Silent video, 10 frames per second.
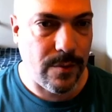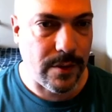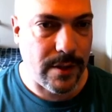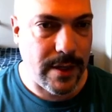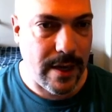we'll
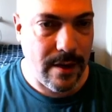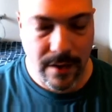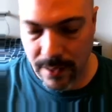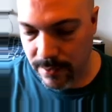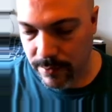
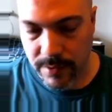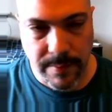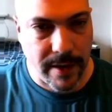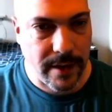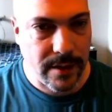send a
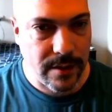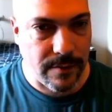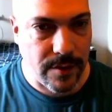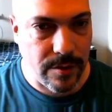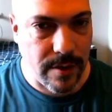response
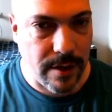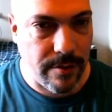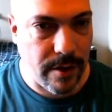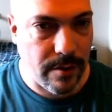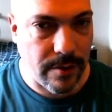of
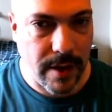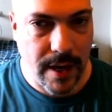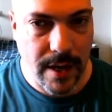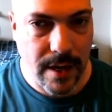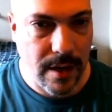200
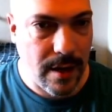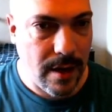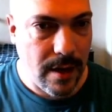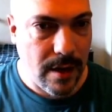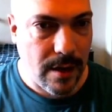okay.
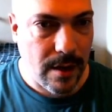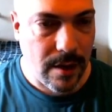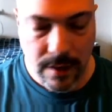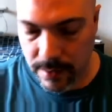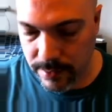
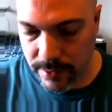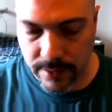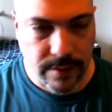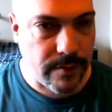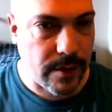Uh,
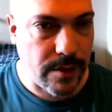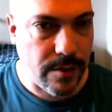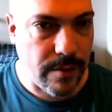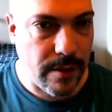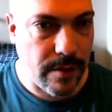actually just
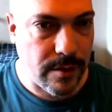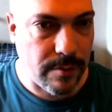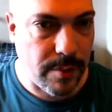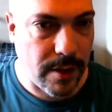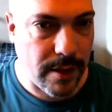200, so
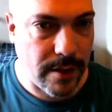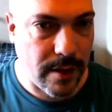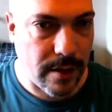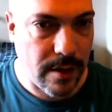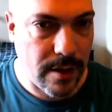
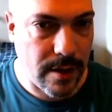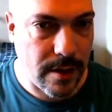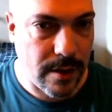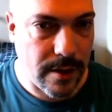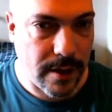
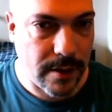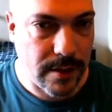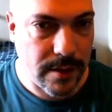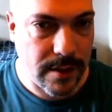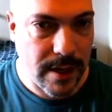
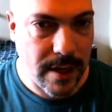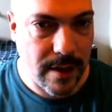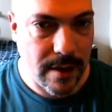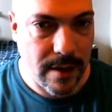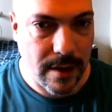
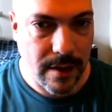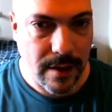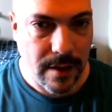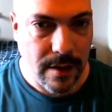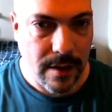plug.conn.send
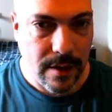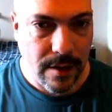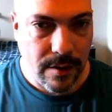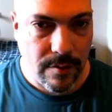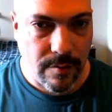
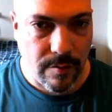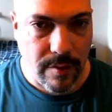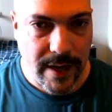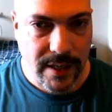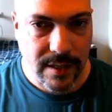
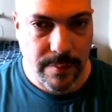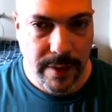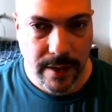resp